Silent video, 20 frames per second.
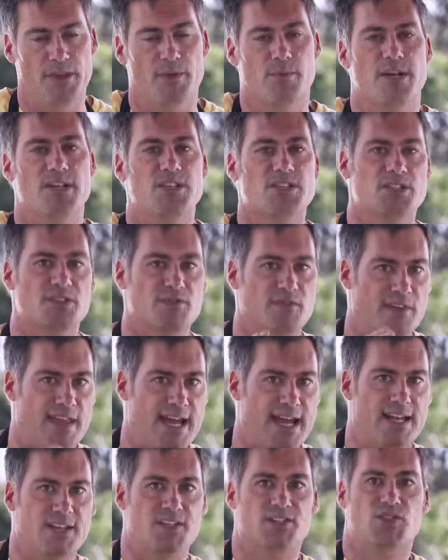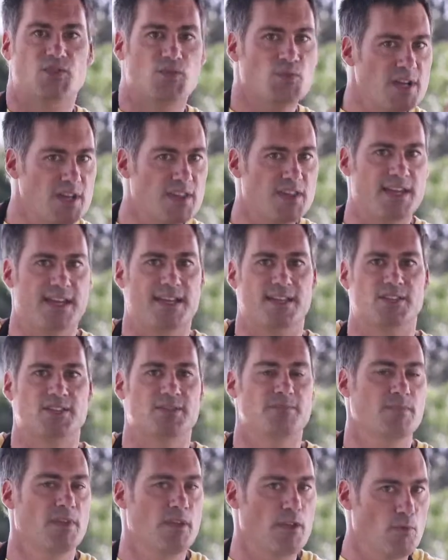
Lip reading: And the reasons for that is three things.